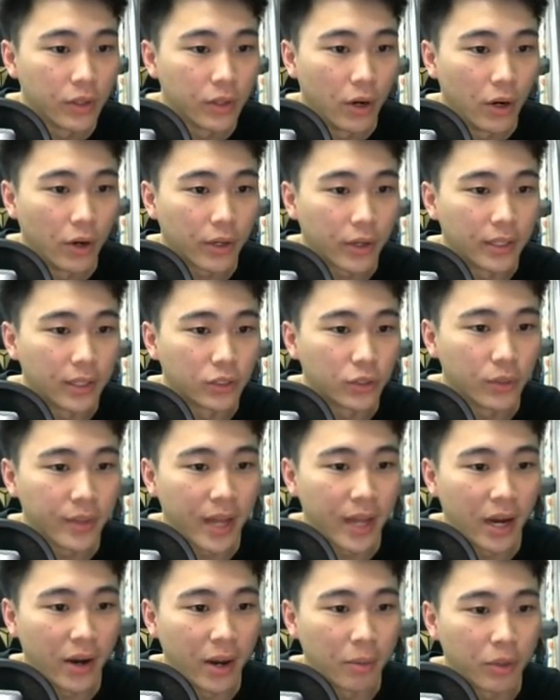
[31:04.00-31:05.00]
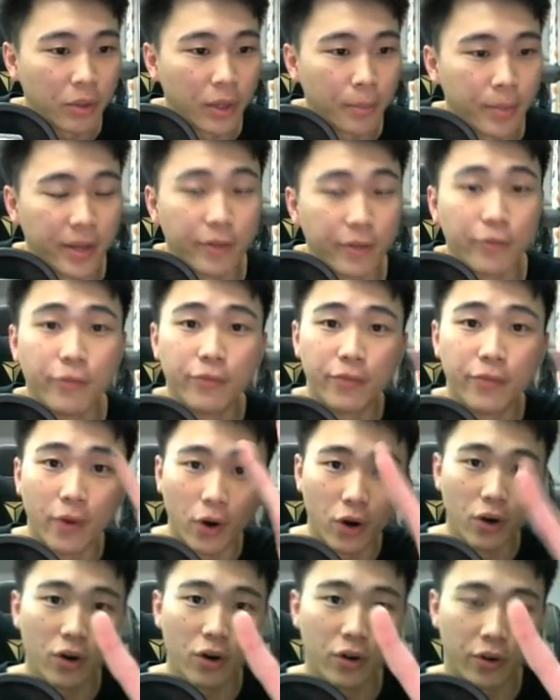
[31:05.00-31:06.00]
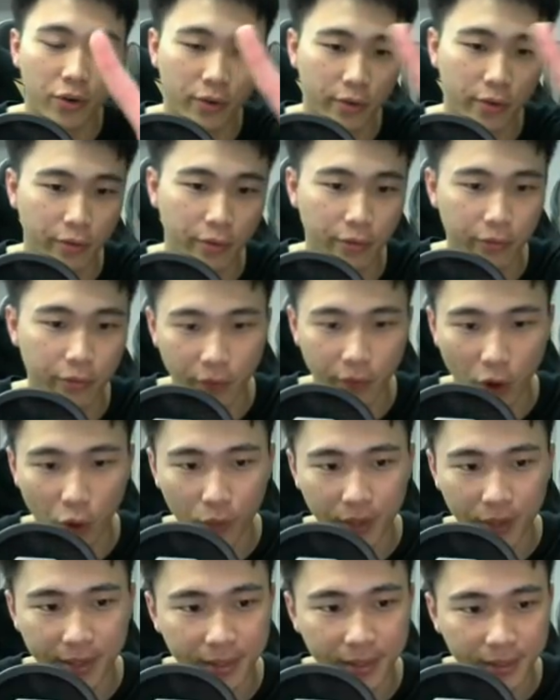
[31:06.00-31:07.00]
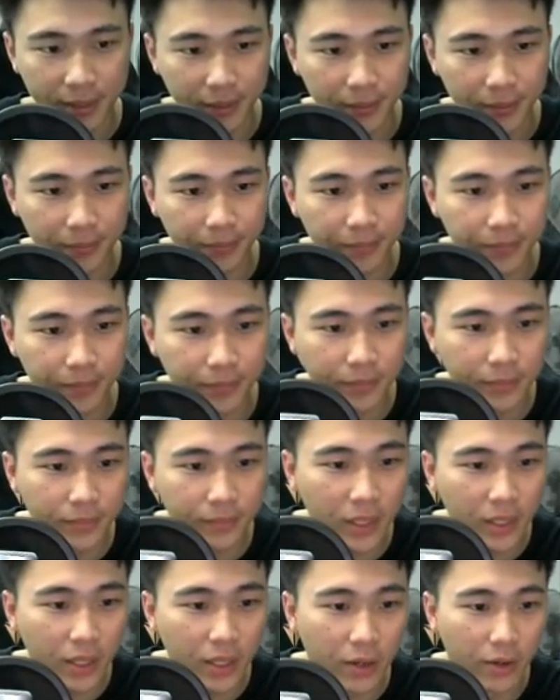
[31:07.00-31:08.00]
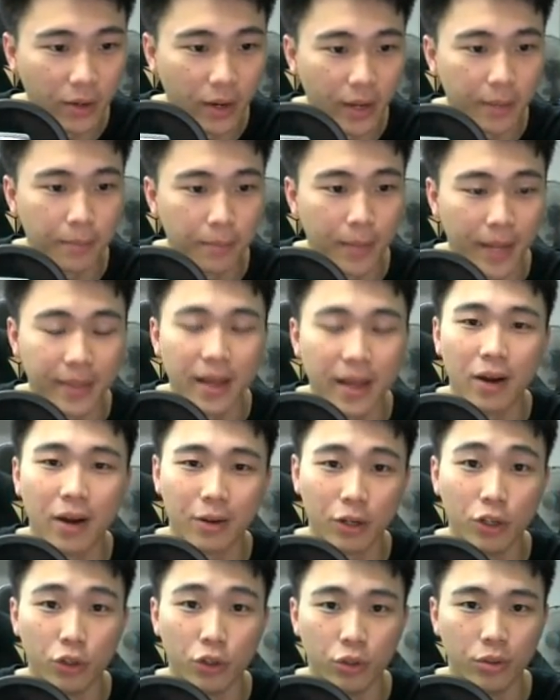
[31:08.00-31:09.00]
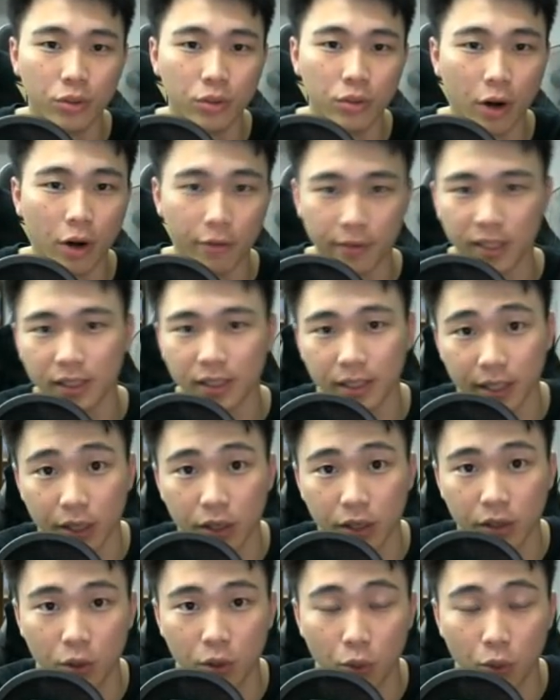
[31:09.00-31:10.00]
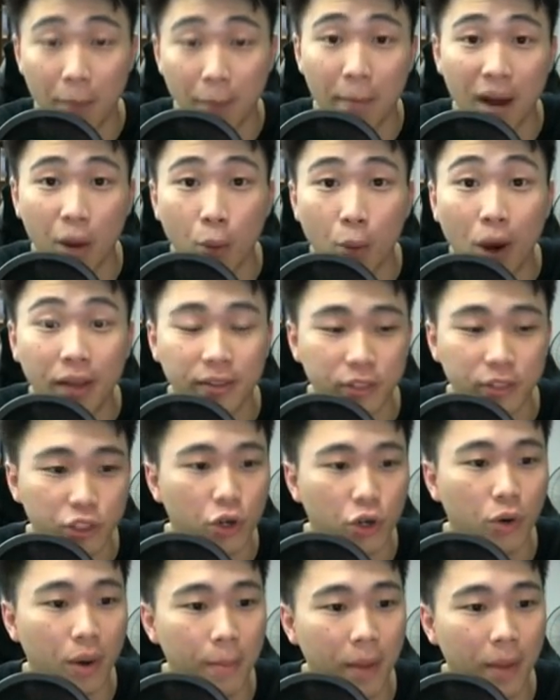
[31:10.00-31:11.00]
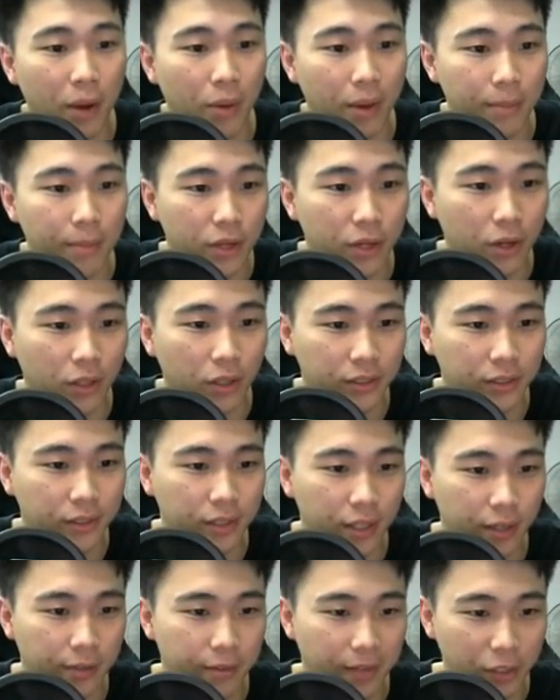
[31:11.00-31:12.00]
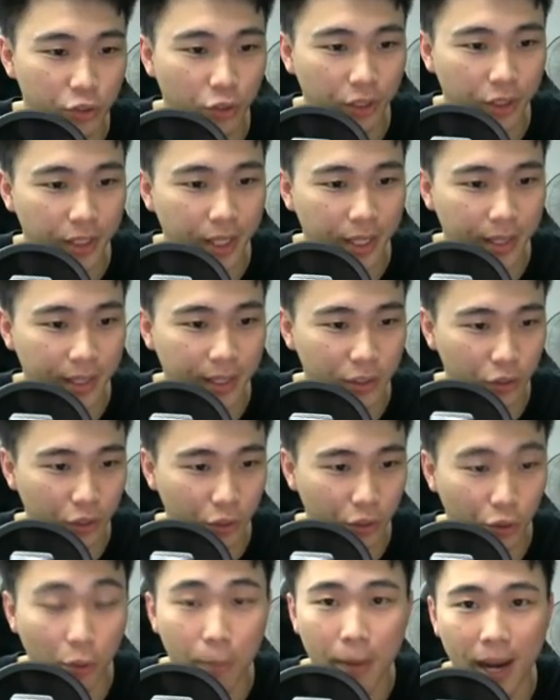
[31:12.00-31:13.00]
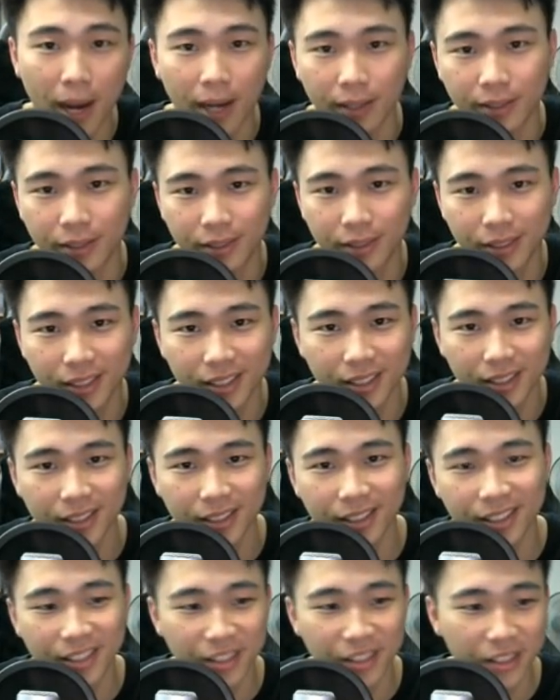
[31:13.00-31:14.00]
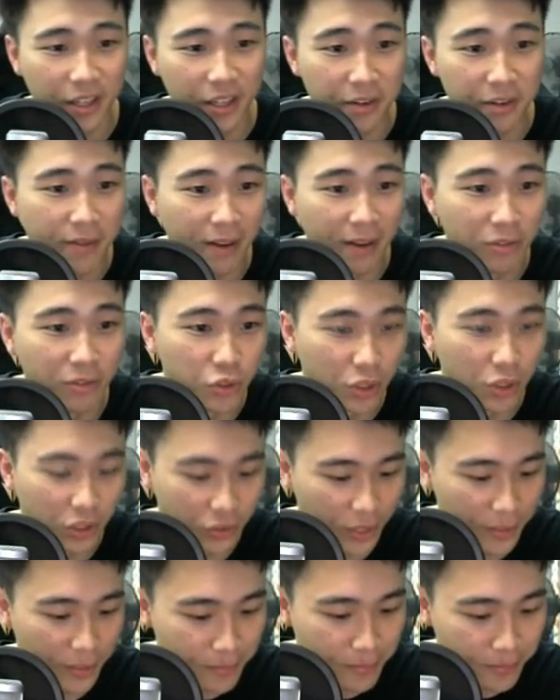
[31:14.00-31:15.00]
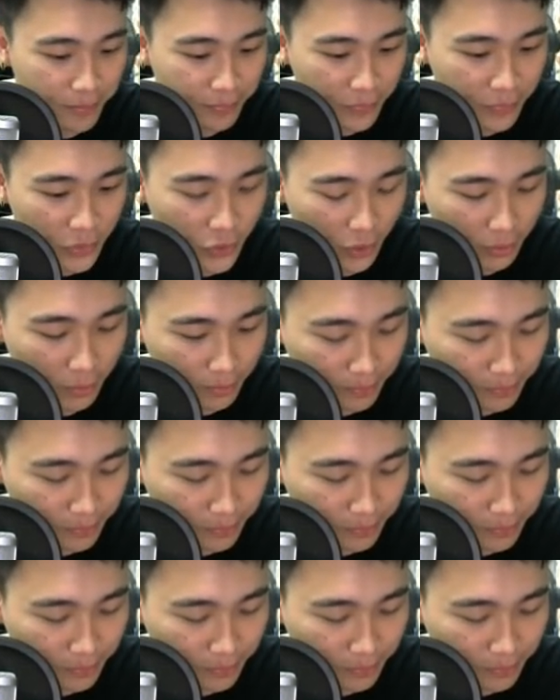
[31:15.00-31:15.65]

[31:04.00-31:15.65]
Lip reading: Okay, so now I'm gonna pick four winners. Right, but now I'm gonna do obviously one by one, draw one by one, because if I draw 10, that's gonna go past 35 draws, right? So